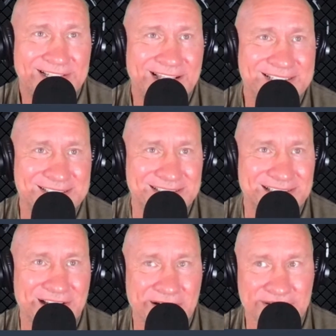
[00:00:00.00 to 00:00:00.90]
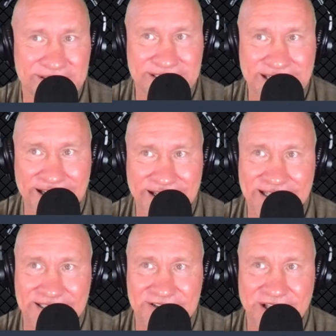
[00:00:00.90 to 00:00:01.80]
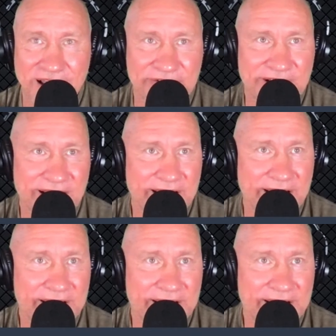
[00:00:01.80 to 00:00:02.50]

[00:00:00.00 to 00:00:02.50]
I just think Karlsson's kind of like that soft guy.